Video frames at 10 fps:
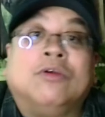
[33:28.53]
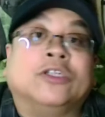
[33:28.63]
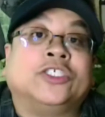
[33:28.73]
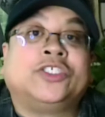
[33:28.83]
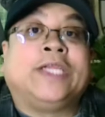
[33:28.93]

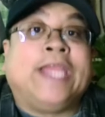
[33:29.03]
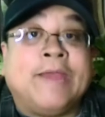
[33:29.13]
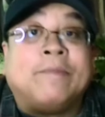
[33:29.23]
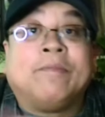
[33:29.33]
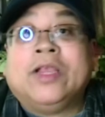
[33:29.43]
pushed
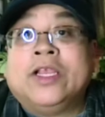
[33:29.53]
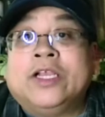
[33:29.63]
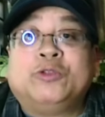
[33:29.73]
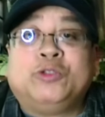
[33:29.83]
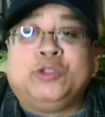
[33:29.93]
him
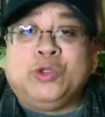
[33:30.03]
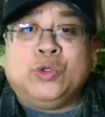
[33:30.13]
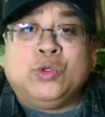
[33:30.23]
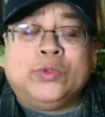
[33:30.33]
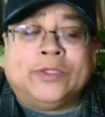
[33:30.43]

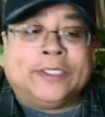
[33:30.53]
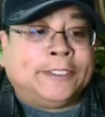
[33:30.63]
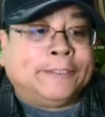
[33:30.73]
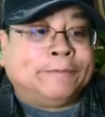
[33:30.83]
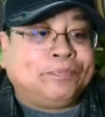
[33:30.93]
to
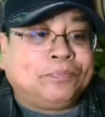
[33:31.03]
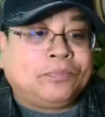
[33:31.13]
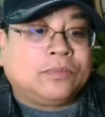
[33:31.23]
um,